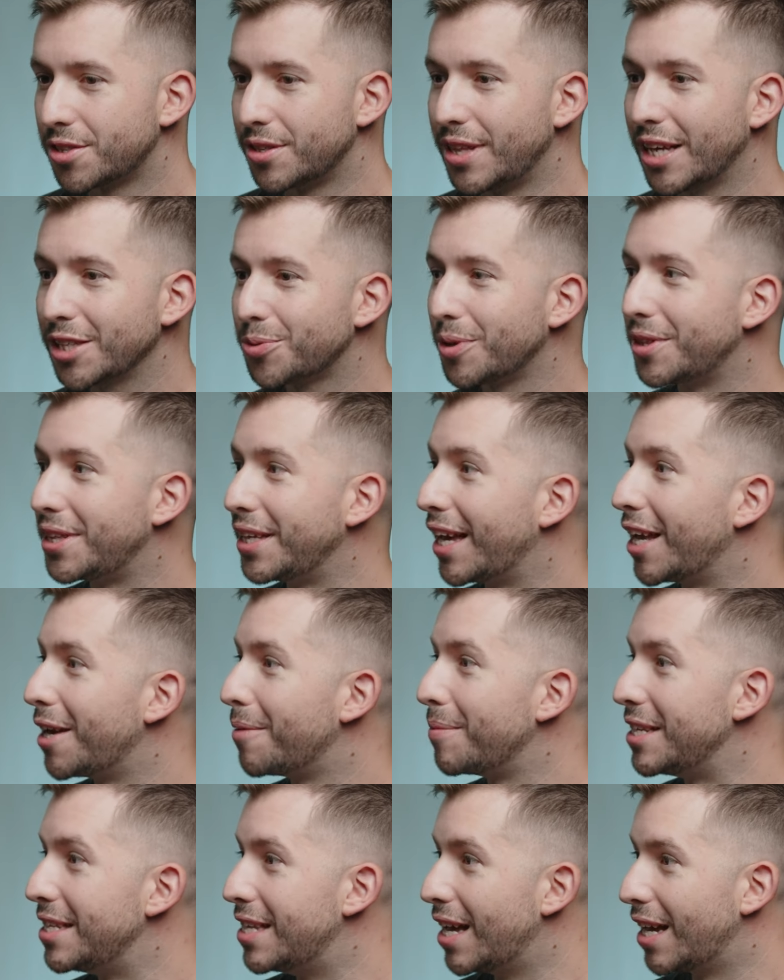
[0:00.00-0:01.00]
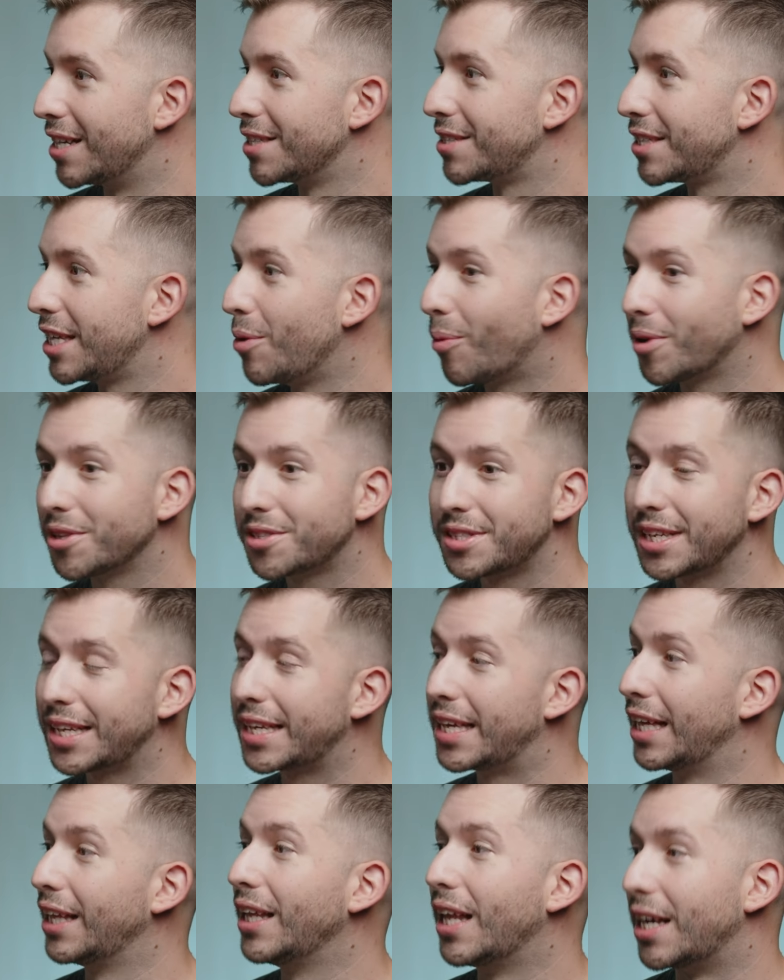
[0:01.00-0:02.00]
So that's what the enemy does. He wants to
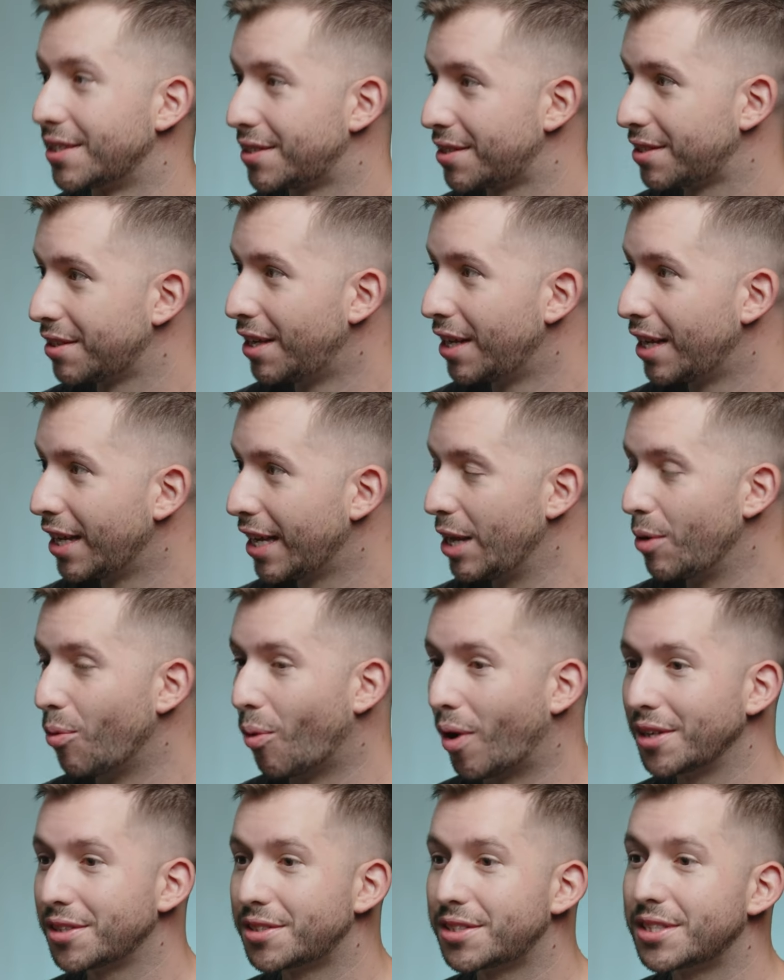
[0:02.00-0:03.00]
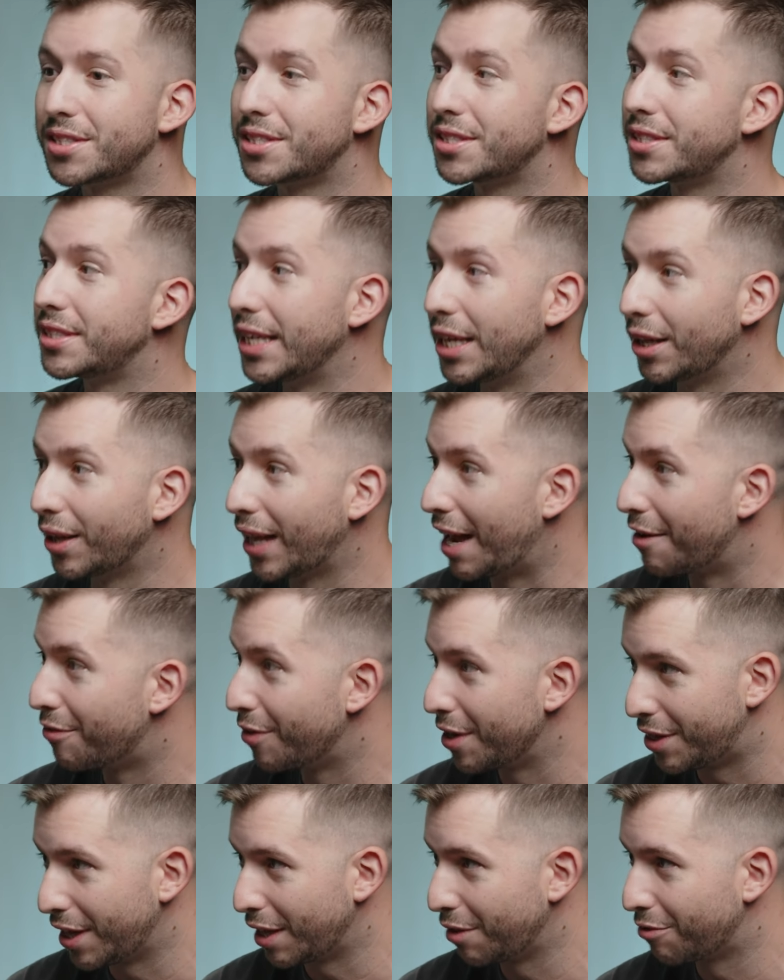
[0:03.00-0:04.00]
kill us, mm. he wants to steal
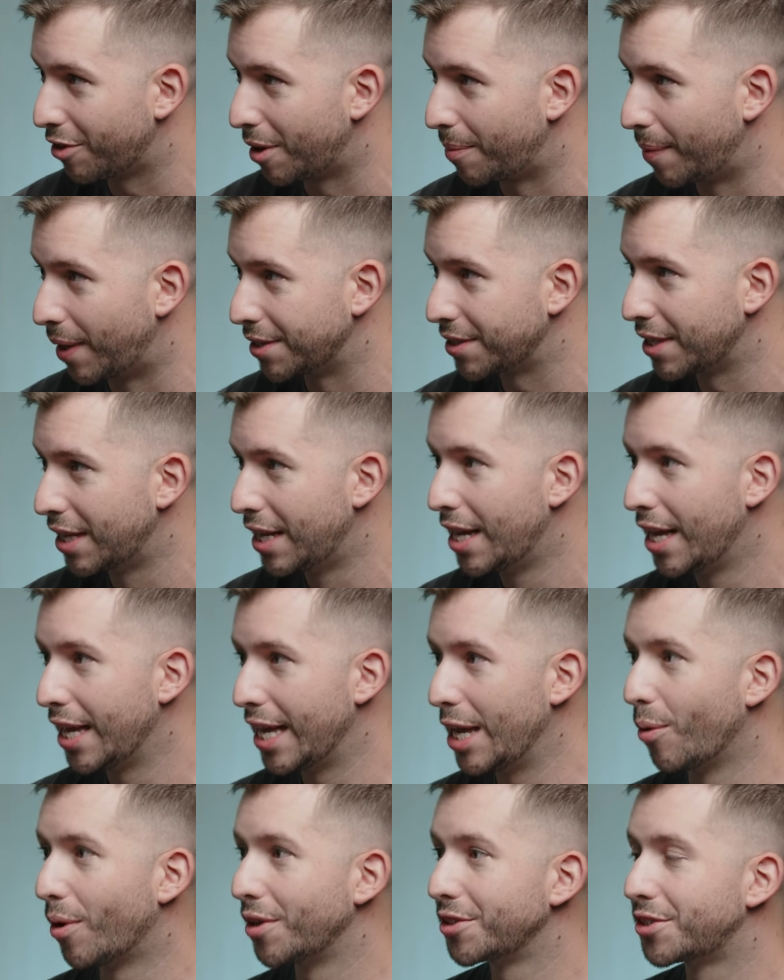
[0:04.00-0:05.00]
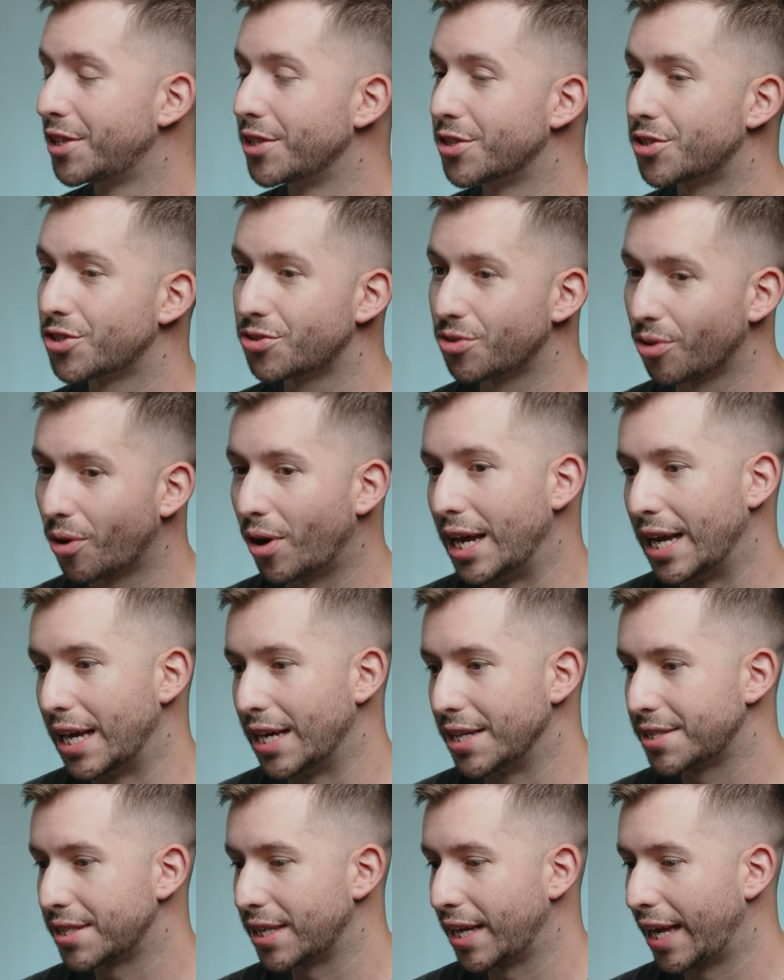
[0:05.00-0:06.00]
everything from us, he wants to destroy
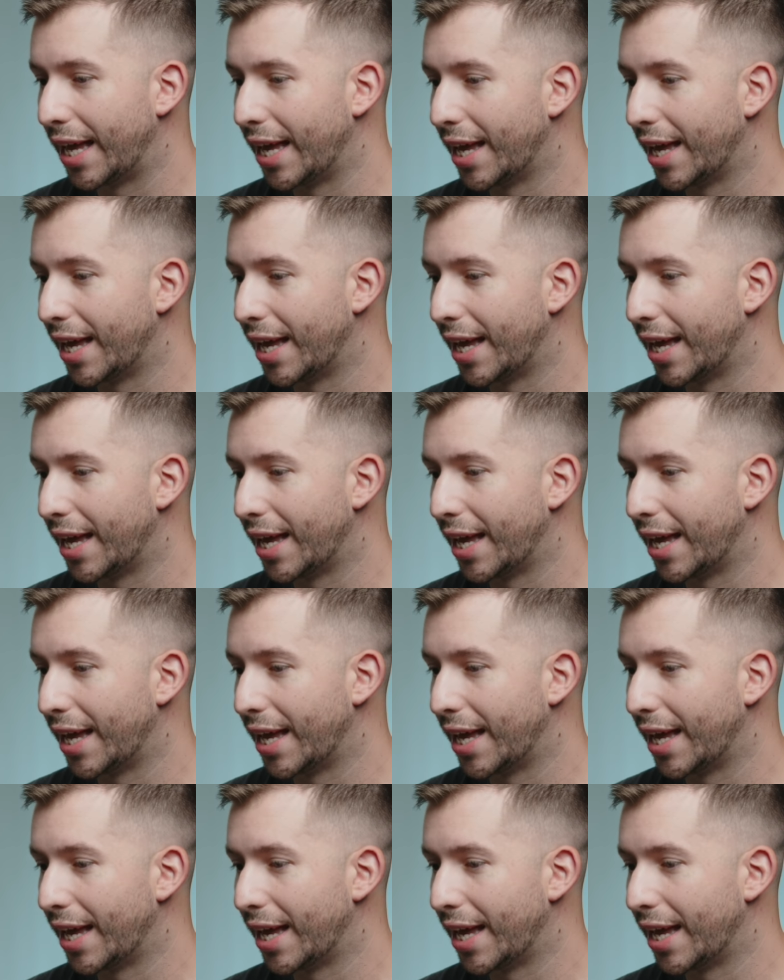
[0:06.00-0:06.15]
us.